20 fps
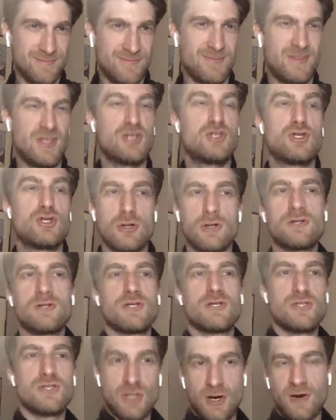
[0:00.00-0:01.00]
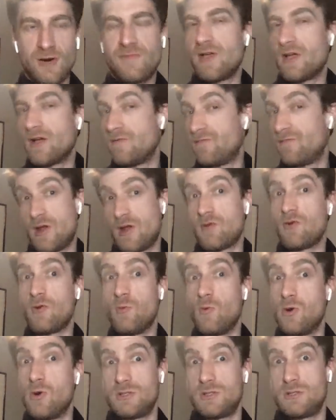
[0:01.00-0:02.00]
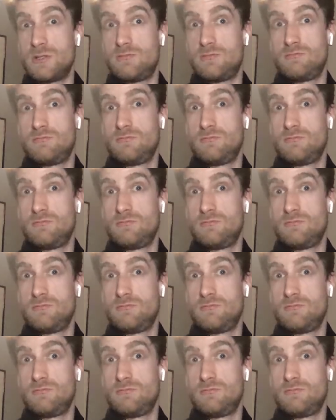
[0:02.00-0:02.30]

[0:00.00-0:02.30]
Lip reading: that you're deserving of their rewards.